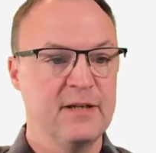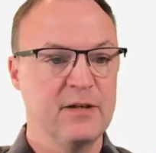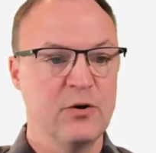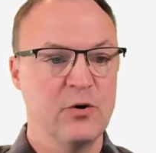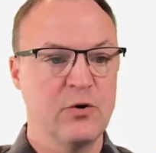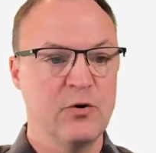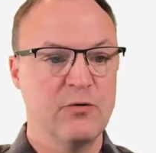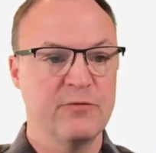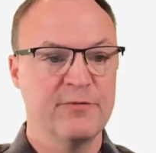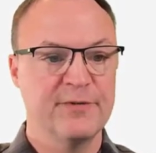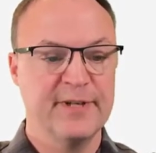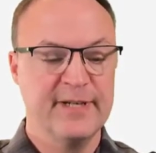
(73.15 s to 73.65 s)

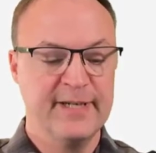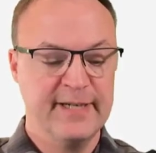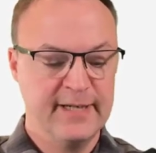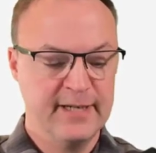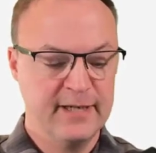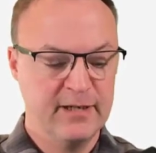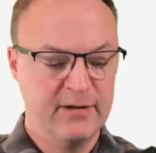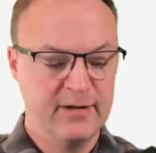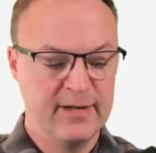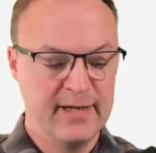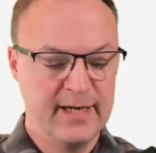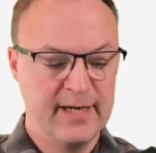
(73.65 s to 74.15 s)
go over
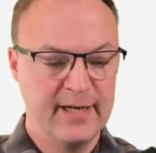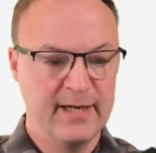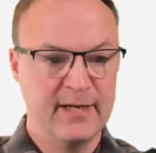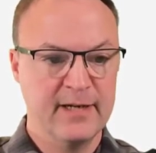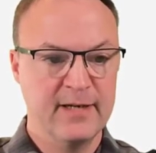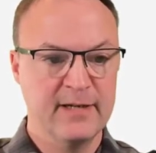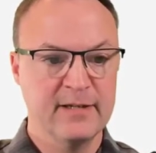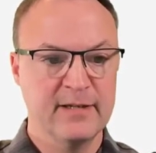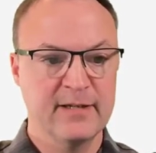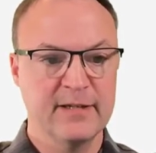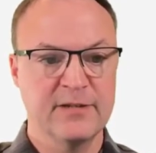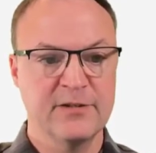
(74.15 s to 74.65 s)
here
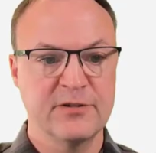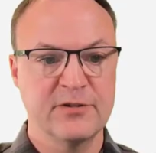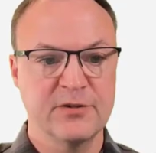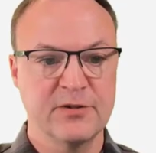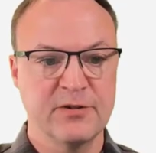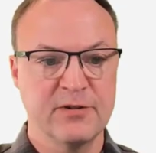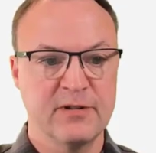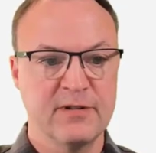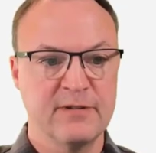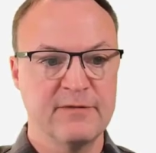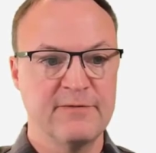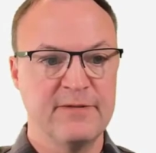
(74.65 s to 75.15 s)
and
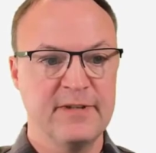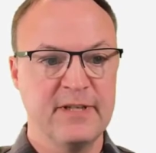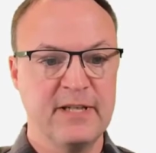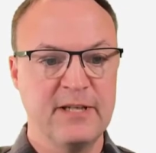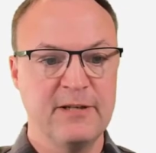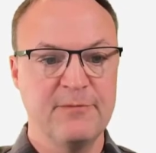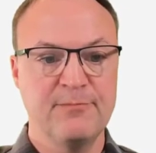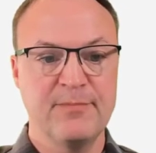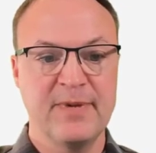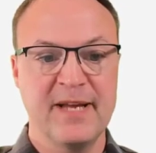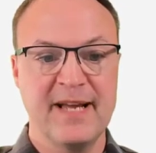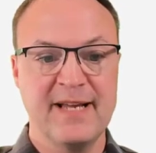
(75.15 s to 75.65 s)
Control
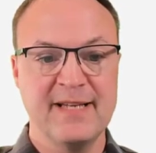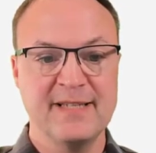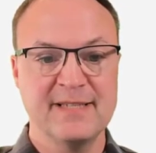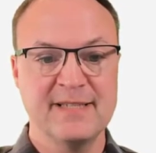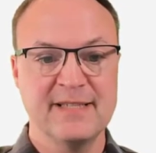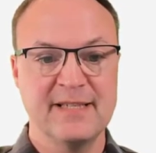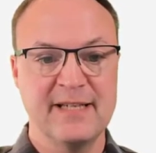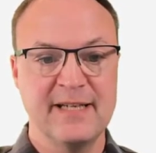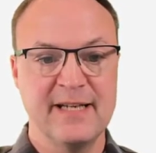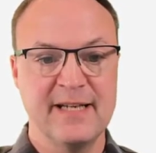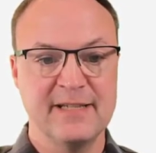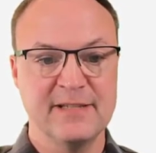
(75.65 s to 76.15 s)
V, paste
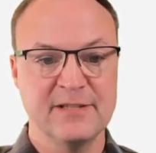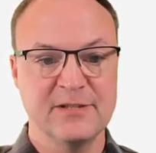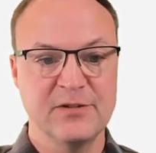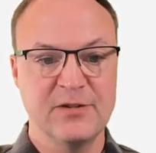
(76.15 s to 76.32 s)
it in.